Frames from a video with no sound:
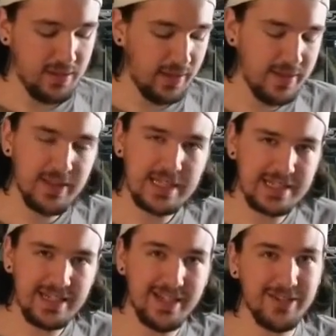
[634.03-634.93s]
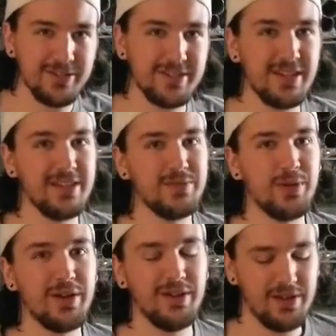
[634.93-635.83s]
hit that teenager stage
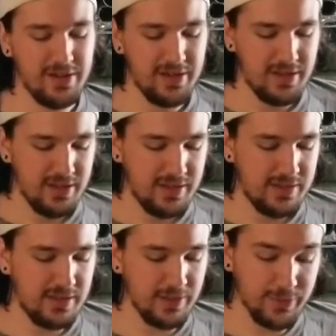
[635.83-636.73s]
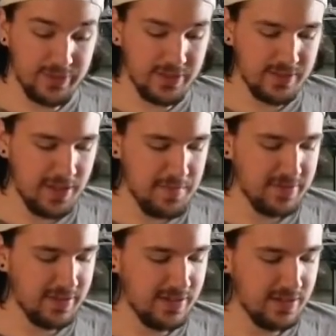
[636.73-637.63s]
where they look the same as
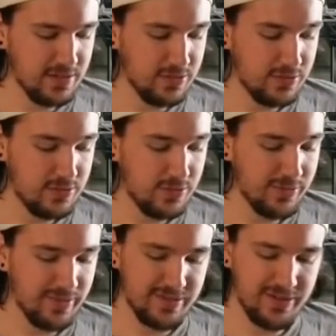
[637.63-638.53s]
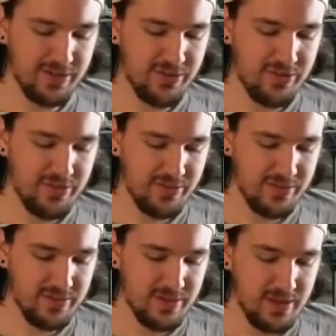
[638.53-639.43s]
they did 2 months ago.
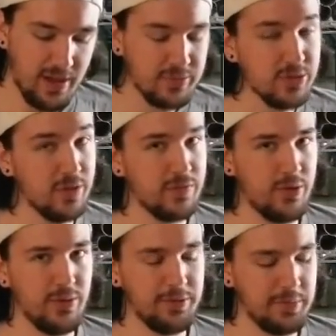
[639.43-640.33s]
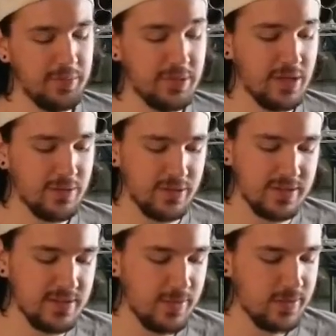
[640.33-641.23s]
I'm sure they've grown a little bit, but they look the
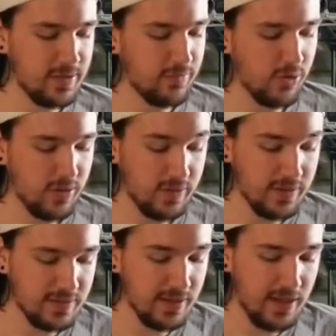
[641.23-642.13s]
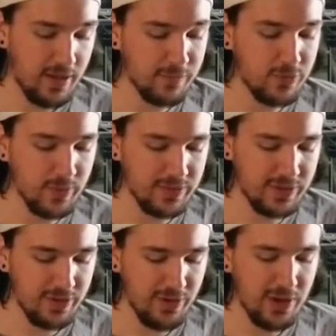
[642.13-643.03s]
same as they have 2 months
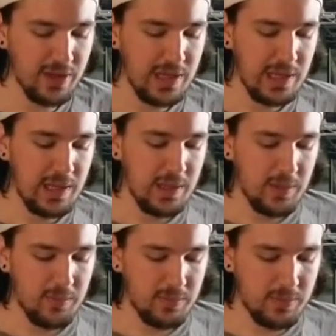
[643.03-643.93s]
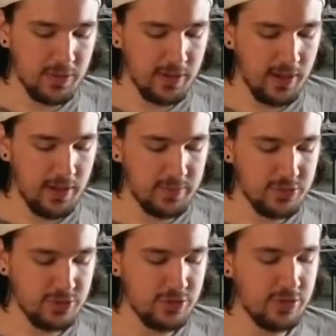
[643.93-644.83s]
ago. But I'm
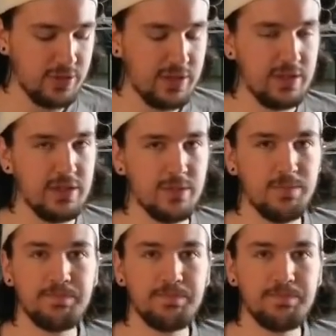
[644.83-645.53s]
sure in,